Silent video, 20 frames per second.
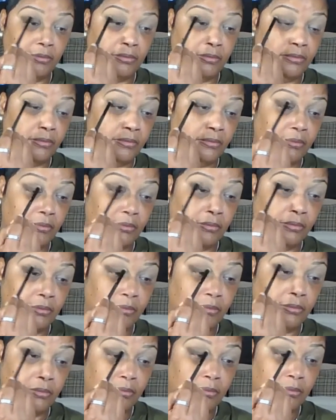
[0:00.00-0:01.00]

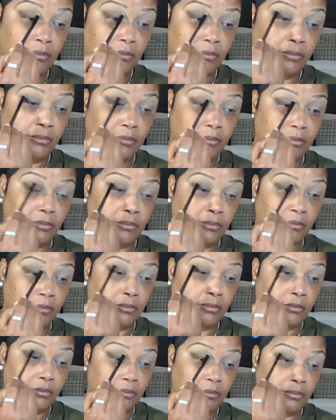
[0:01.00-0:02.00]

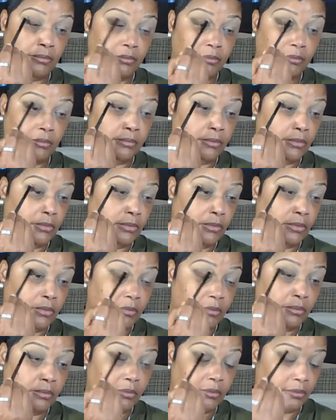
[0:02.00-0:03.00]

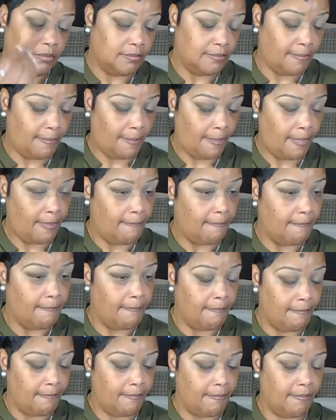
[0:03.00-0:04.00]

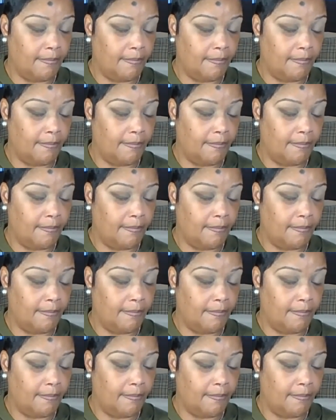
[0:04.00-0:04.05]
[no speech]